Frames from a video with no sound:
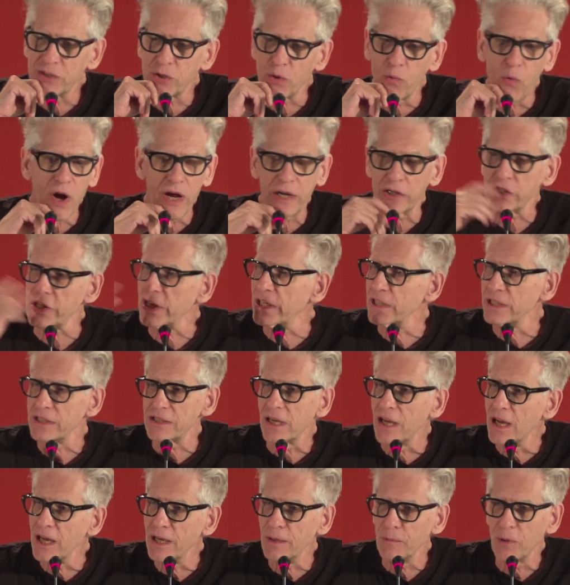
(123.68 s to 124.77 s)
watch any
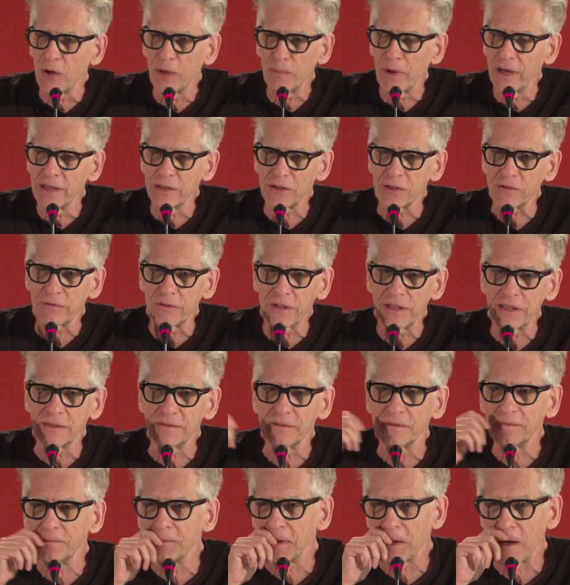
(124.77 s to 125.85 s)
time on my screen.
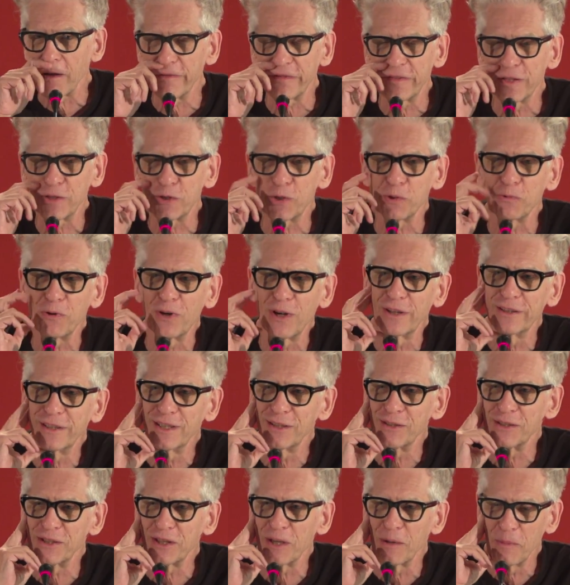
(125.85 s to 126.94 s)
I'll fit you all
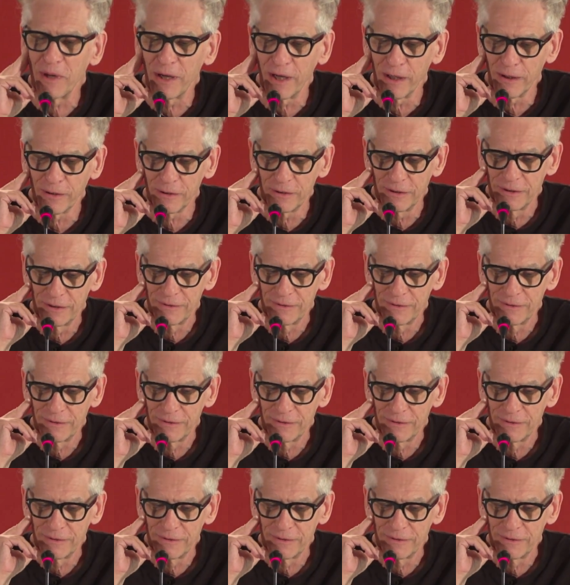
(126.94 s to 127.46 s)
in somehow.